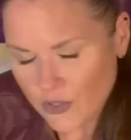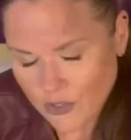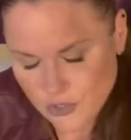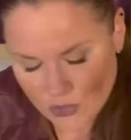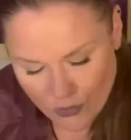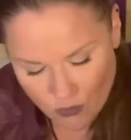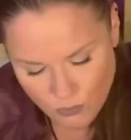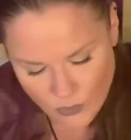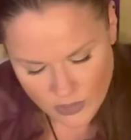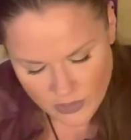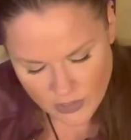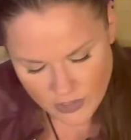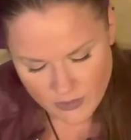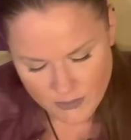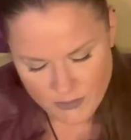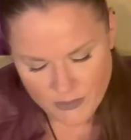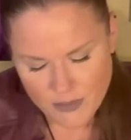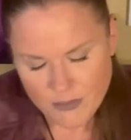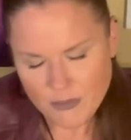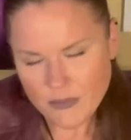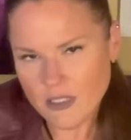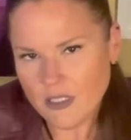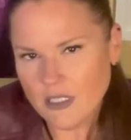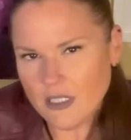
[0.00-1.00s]
So what
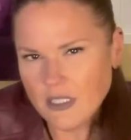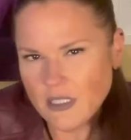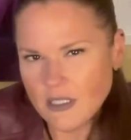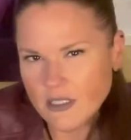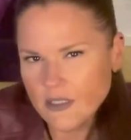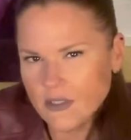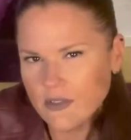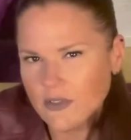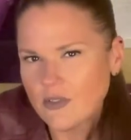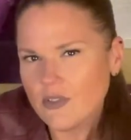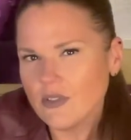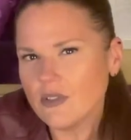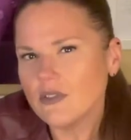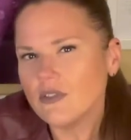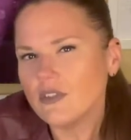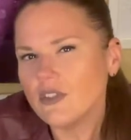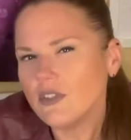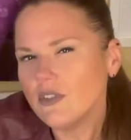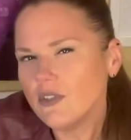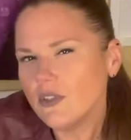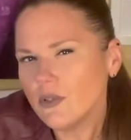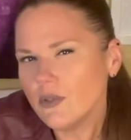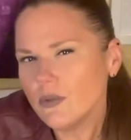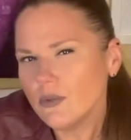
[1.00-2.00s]
commitment is to
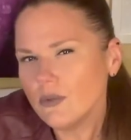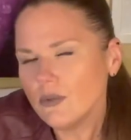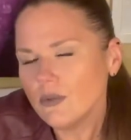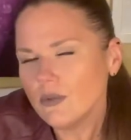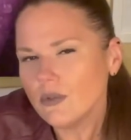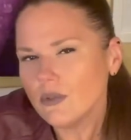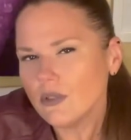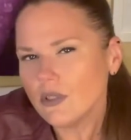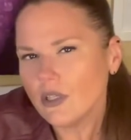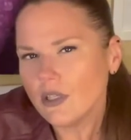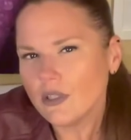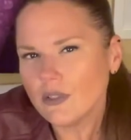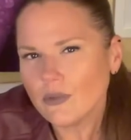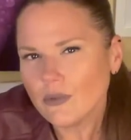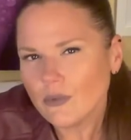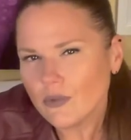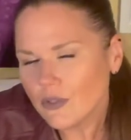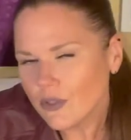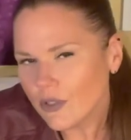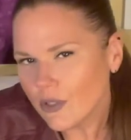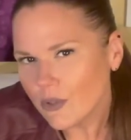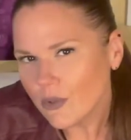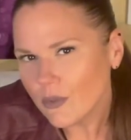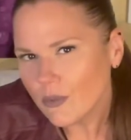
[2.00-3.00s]
you, I don't
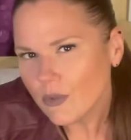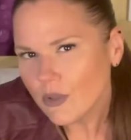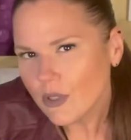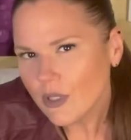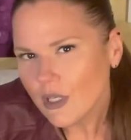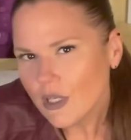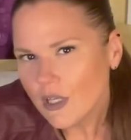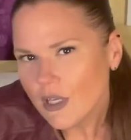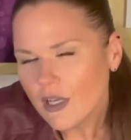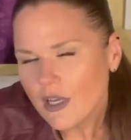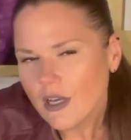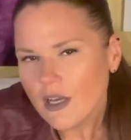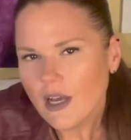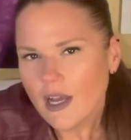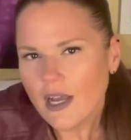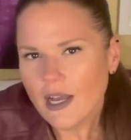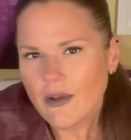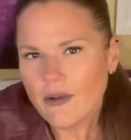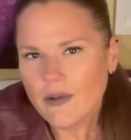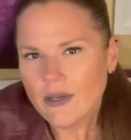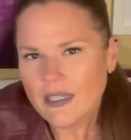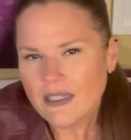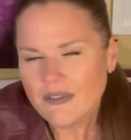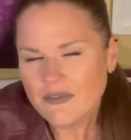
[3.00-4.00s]
know.
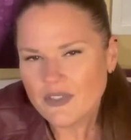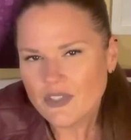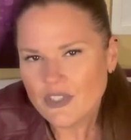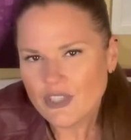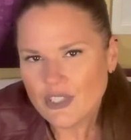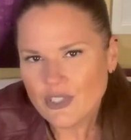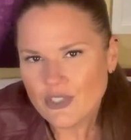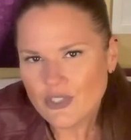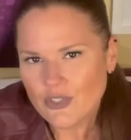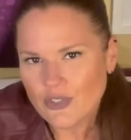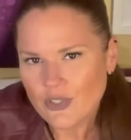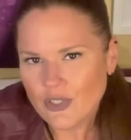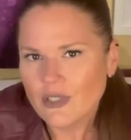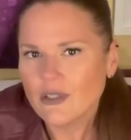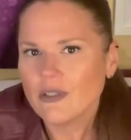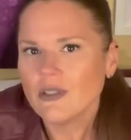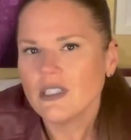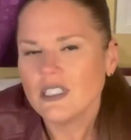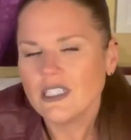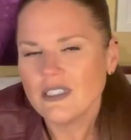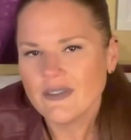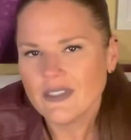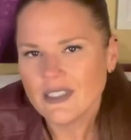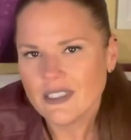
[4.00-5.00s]
I would have to see stronger
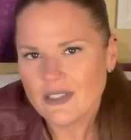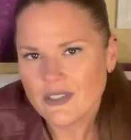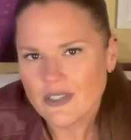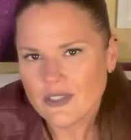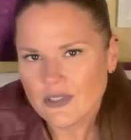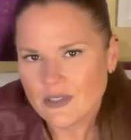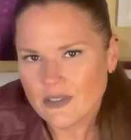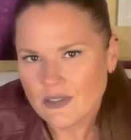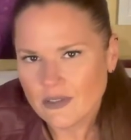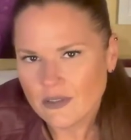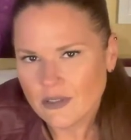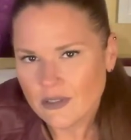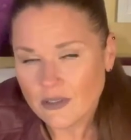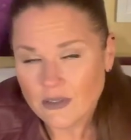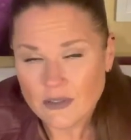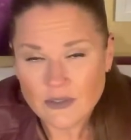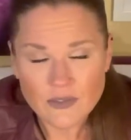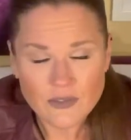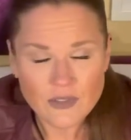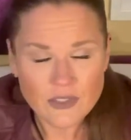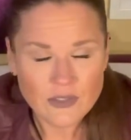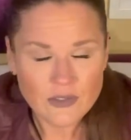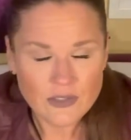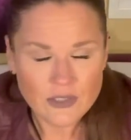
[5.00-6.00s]
evidence
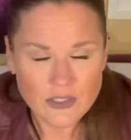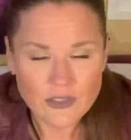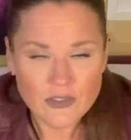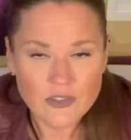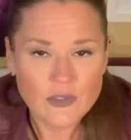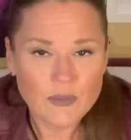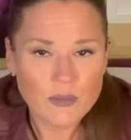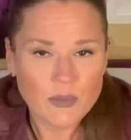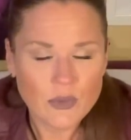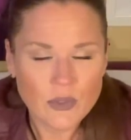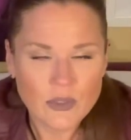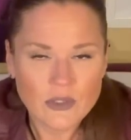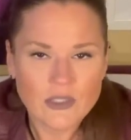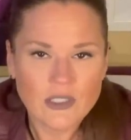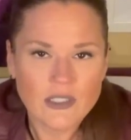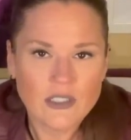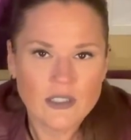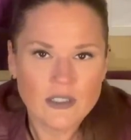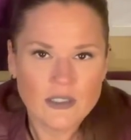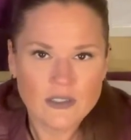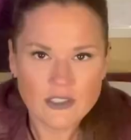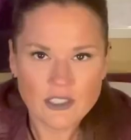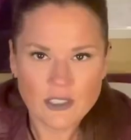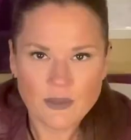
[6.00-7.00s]
to support the
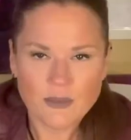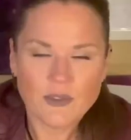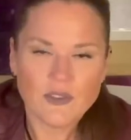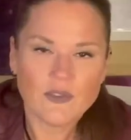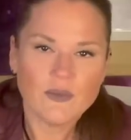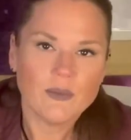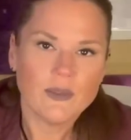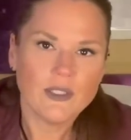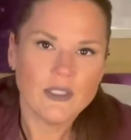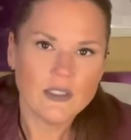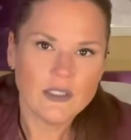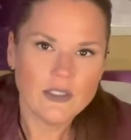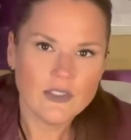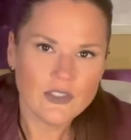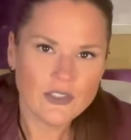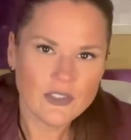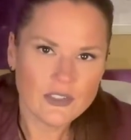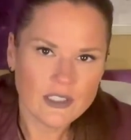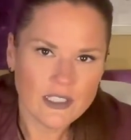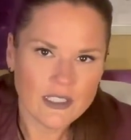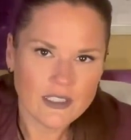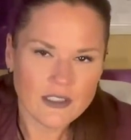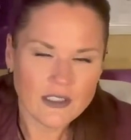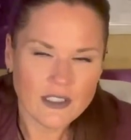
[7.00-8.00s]
concept of marriage.
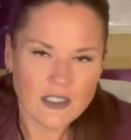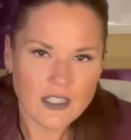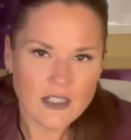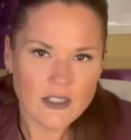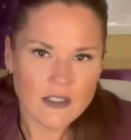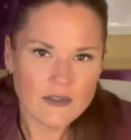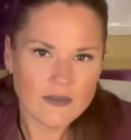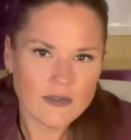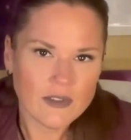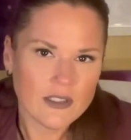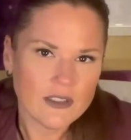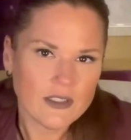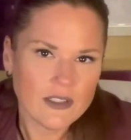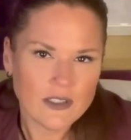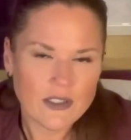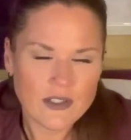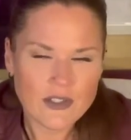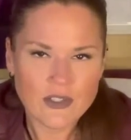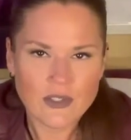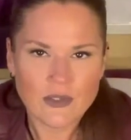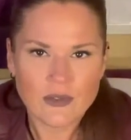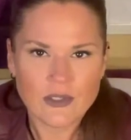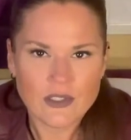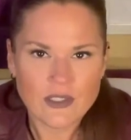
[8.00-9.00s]
Like the Hierophant on
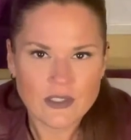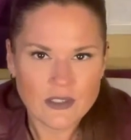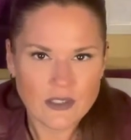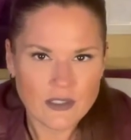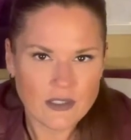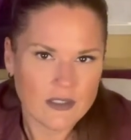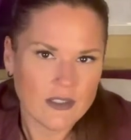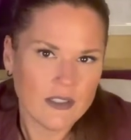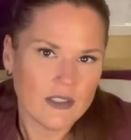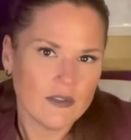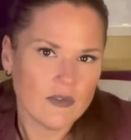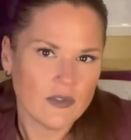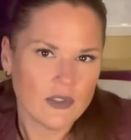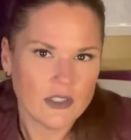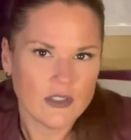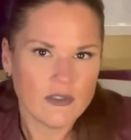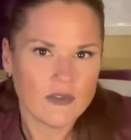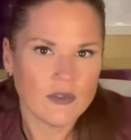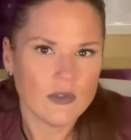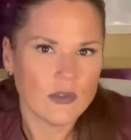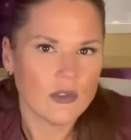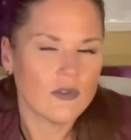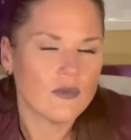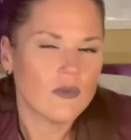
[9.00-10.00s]
his own is not enough and the
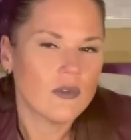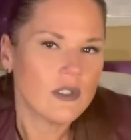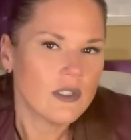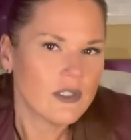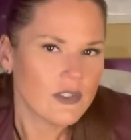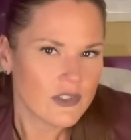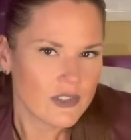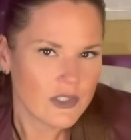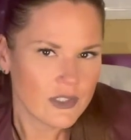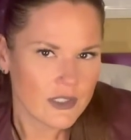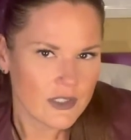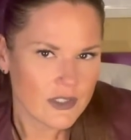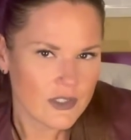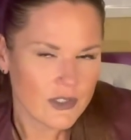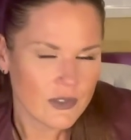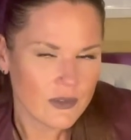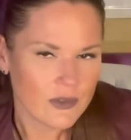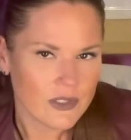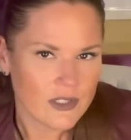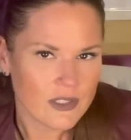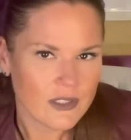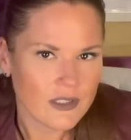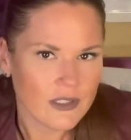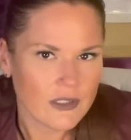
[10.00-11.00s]
Four of Wands on its
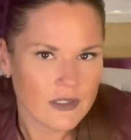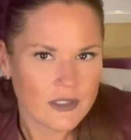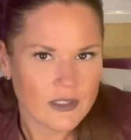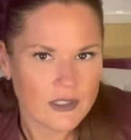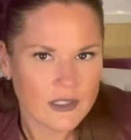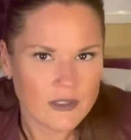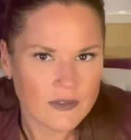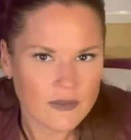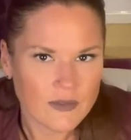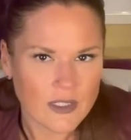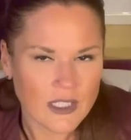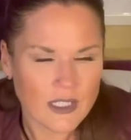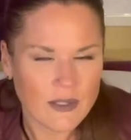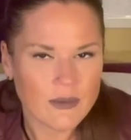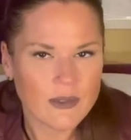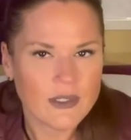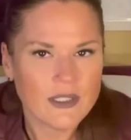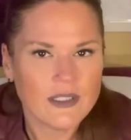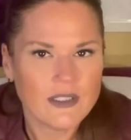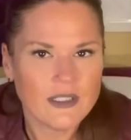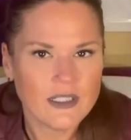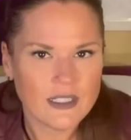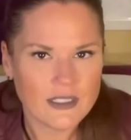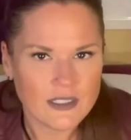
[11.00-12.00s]
own is not enough. I
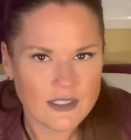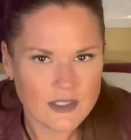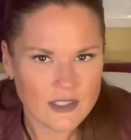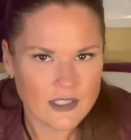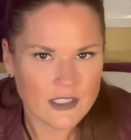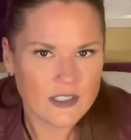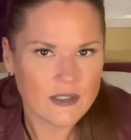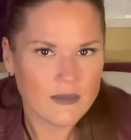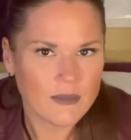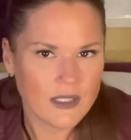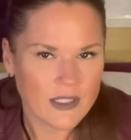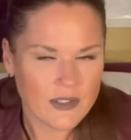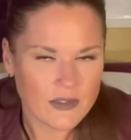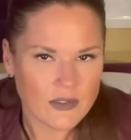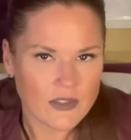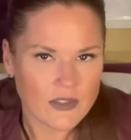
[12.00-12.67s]
would need to see them either